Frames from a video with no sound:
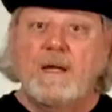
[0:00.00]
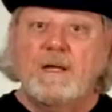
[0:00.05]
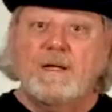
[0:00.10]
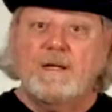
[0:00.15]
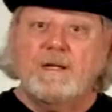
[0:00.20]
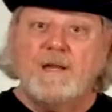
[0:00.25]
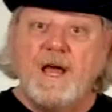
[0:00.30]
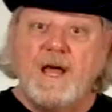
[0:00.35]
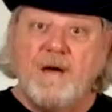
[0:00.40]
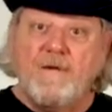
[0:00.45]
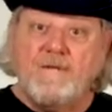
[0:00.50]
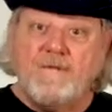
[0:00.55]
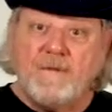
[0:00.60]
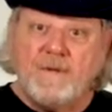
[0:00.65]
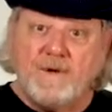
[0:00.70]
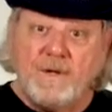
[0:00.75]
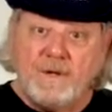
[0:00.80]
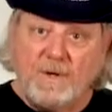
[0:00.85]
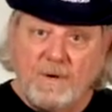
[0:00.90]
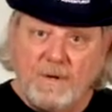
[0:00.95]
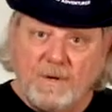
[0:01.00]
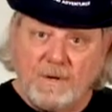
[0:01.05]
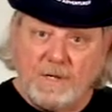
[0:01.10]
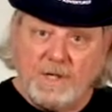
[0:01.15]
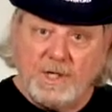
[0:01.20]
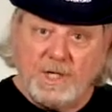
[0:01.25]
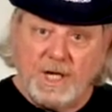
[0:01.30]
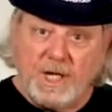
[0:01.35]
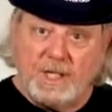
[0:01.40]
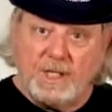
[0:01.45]
Now, for your
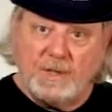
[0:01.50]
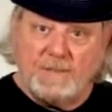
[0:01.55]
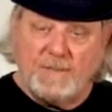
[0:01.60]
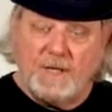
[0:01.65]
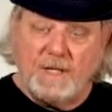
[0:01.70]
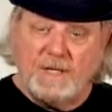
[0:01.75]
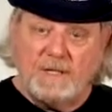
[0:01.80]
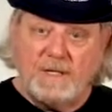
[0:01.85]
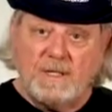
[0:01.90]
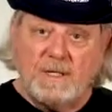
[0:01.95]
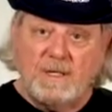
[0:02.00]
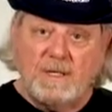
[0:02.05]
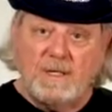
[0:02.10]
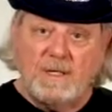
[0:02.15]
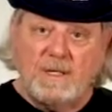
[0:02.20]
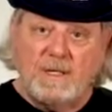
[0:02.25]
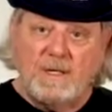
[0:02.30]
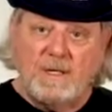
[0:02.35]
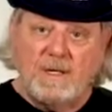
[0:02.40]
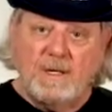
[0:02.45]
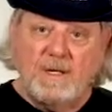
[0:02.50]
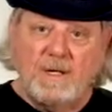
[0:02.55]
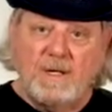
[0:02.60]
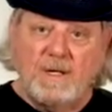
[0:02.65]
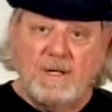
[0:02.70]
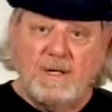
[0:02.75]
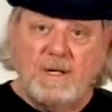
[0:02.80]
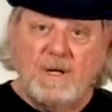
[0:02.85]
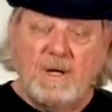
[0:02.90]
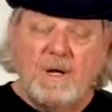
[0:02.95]
judgment,
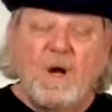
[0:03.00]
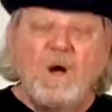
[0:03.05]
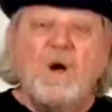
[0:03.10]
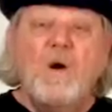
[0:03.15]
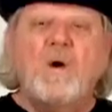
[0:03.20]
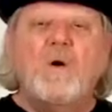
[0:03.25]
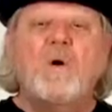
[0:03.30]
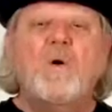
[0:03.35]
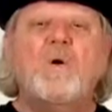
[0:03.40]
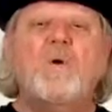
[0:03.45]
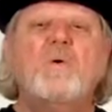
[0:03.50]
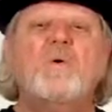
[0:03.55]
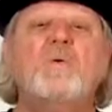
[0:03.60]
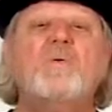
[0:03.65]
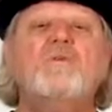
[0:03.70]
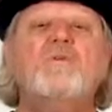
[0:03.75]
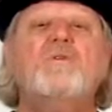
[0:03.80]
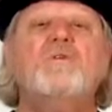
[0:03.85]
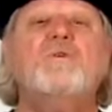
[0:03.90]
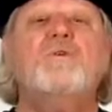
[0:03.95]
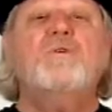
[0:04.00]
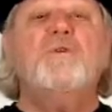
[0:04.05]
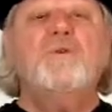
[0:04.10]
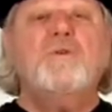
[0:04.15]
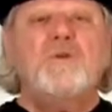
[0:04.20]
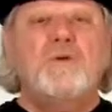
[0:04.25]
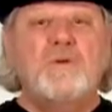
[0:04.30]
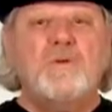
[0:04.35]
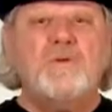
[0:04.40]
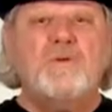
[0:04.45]
who do
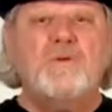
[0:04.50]
you